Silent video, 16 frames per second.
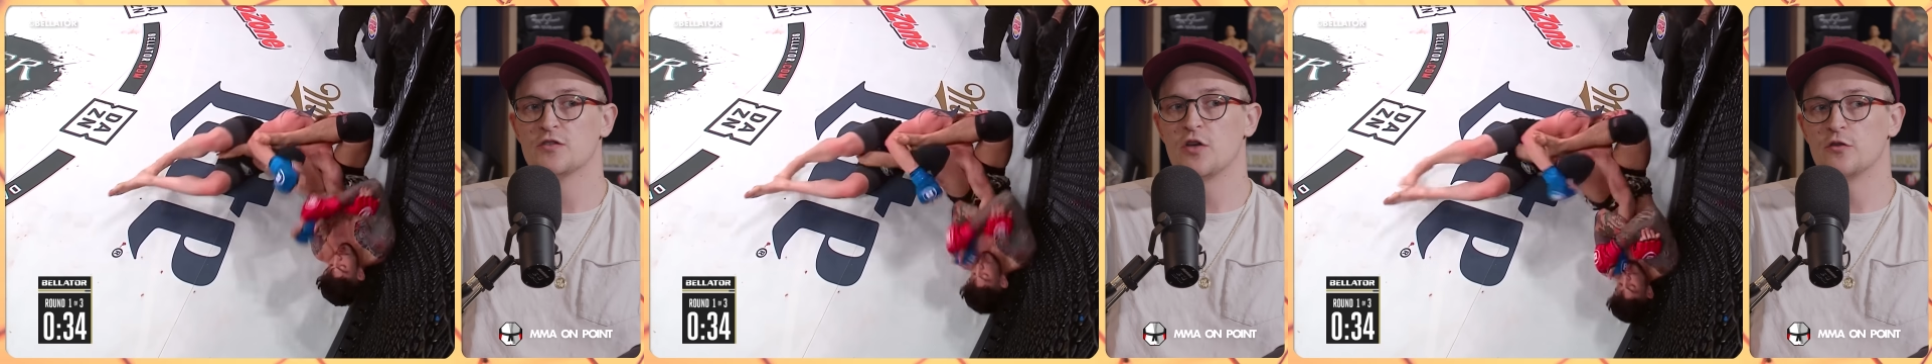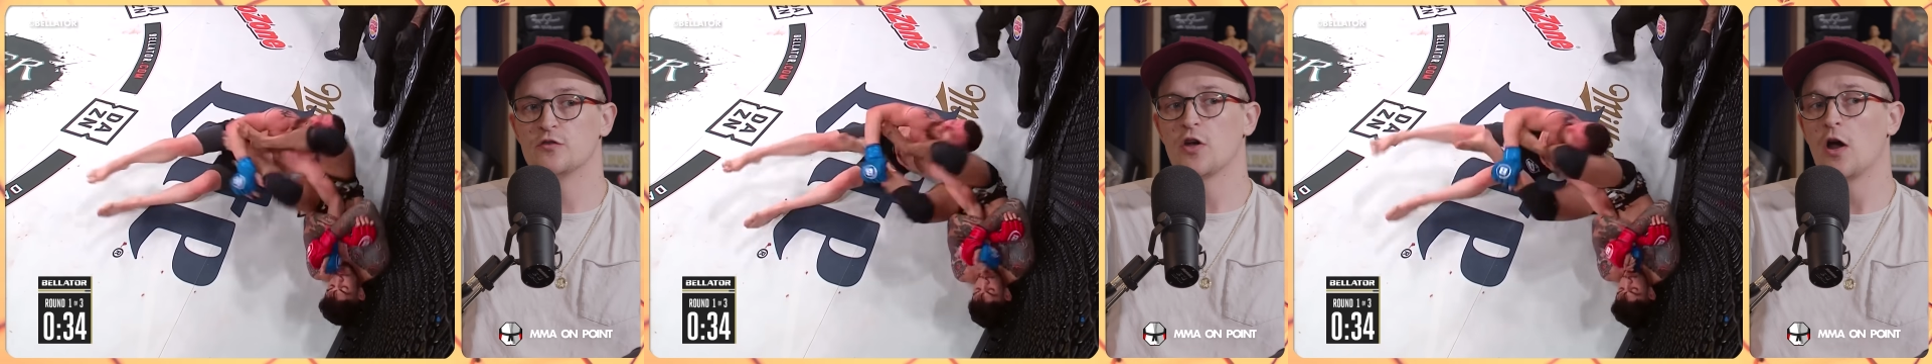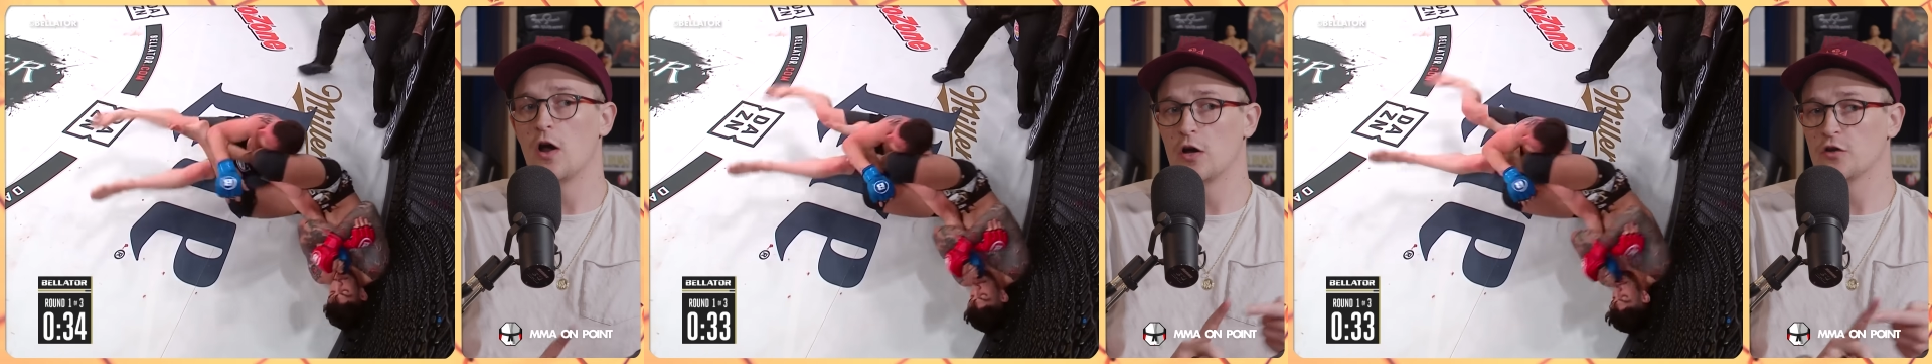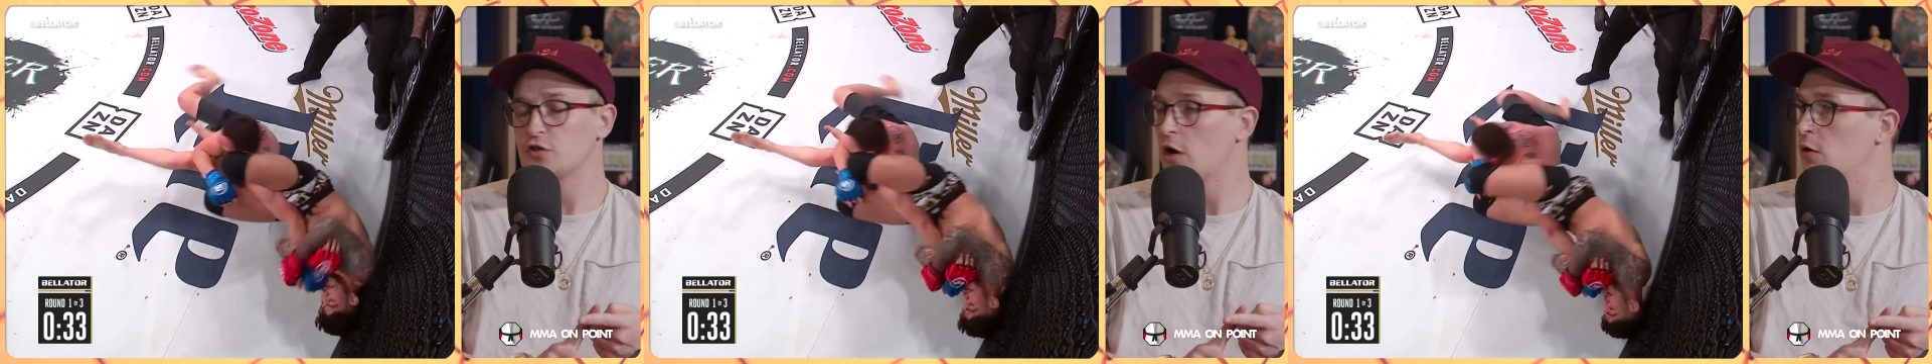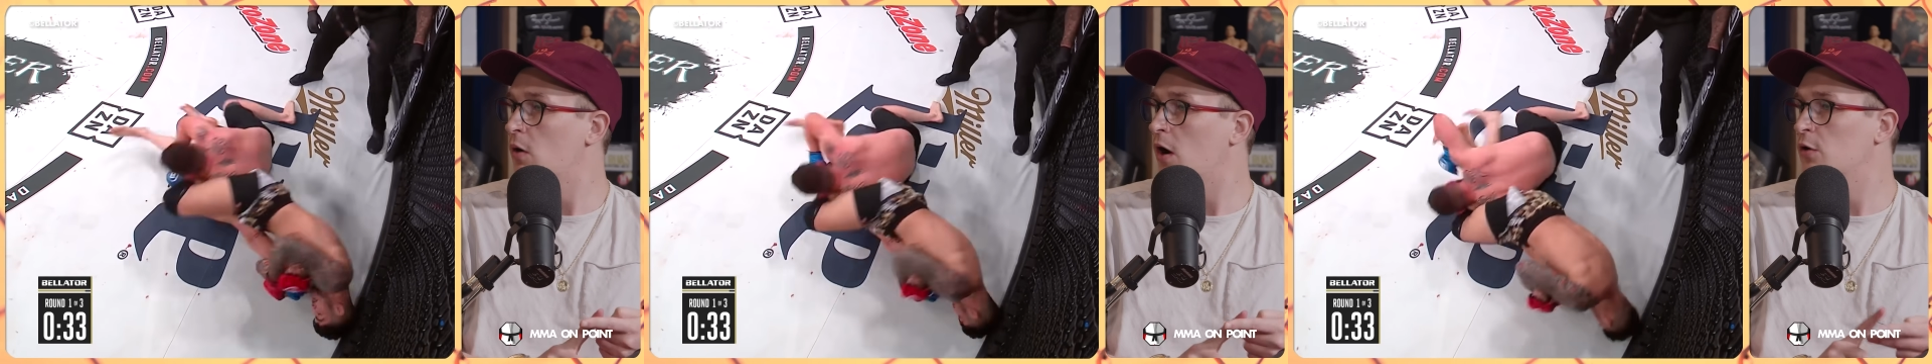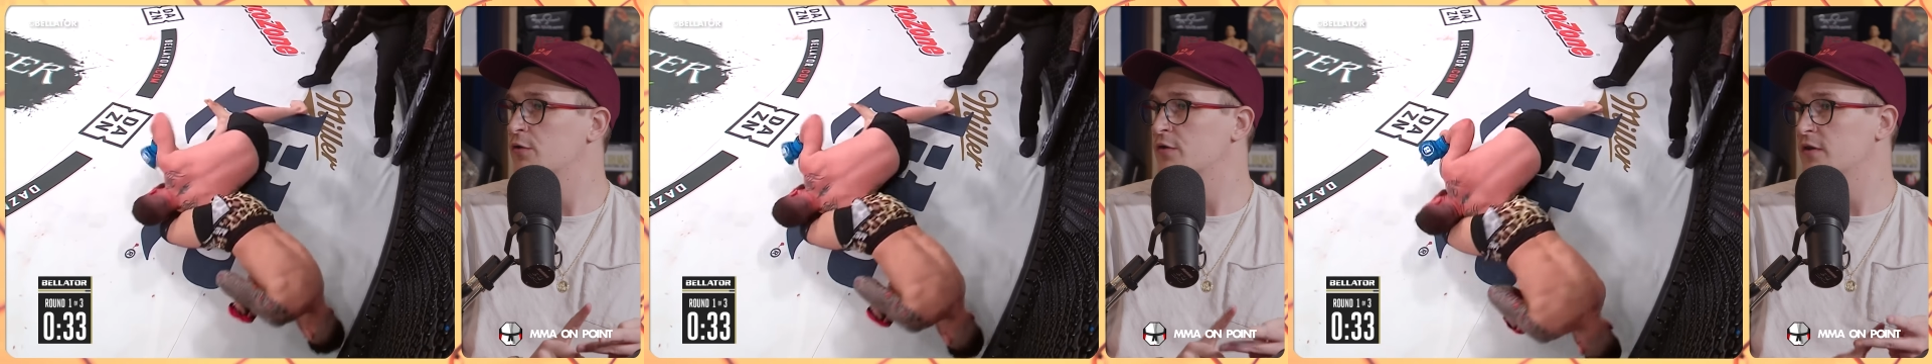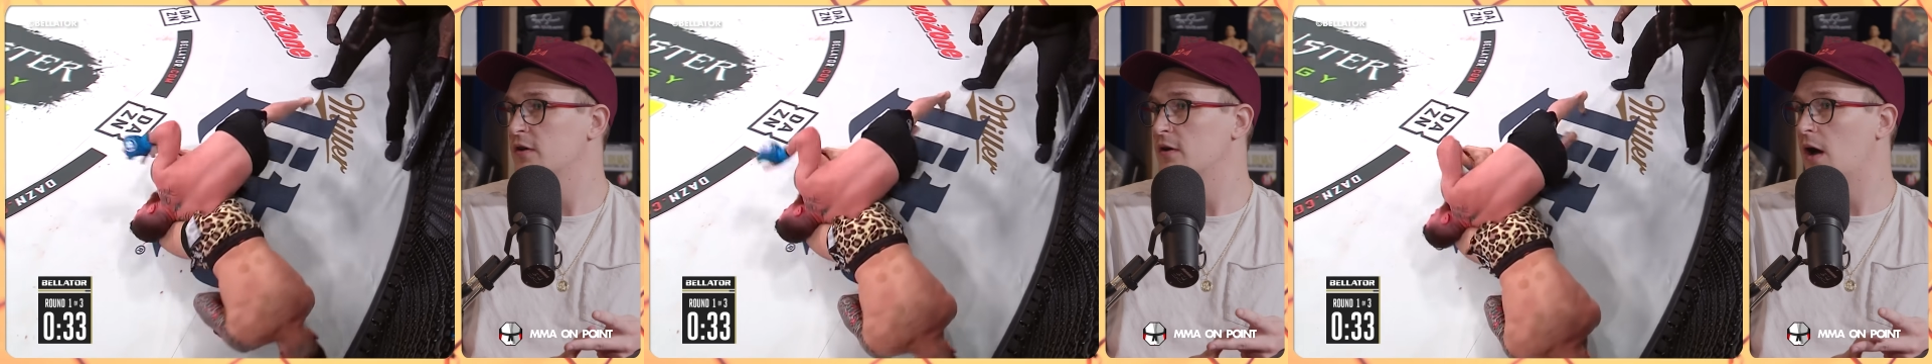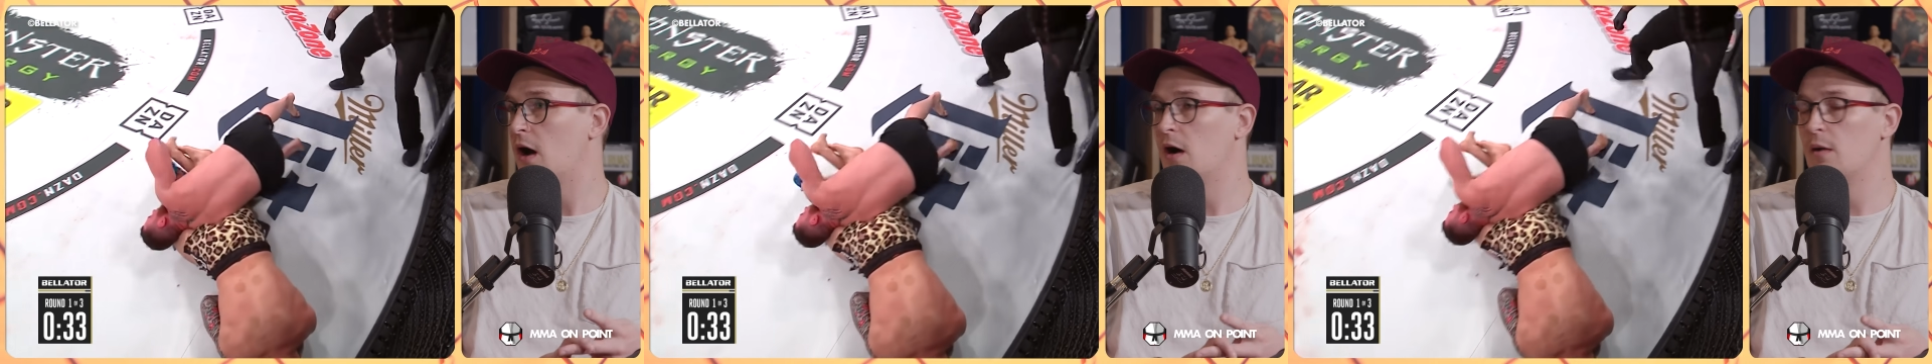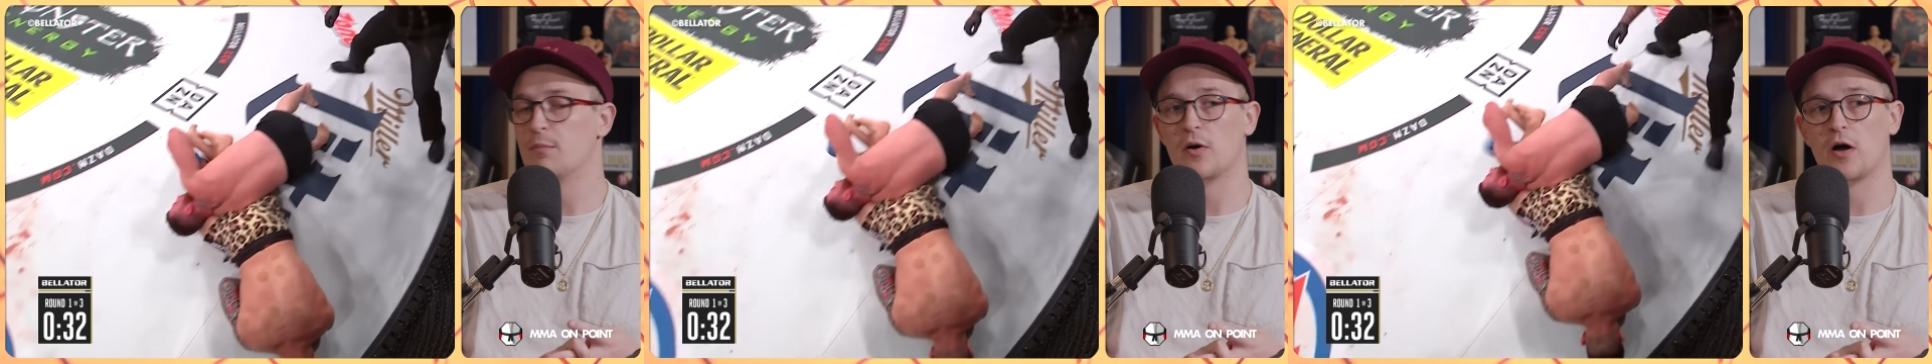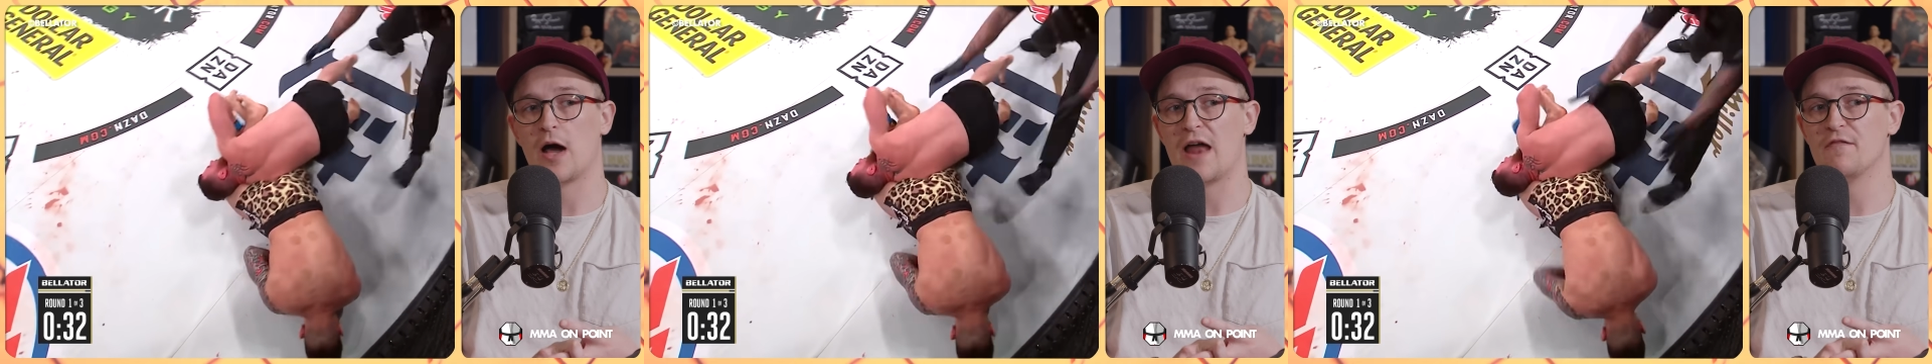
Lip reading: So a toe hold and an armbar,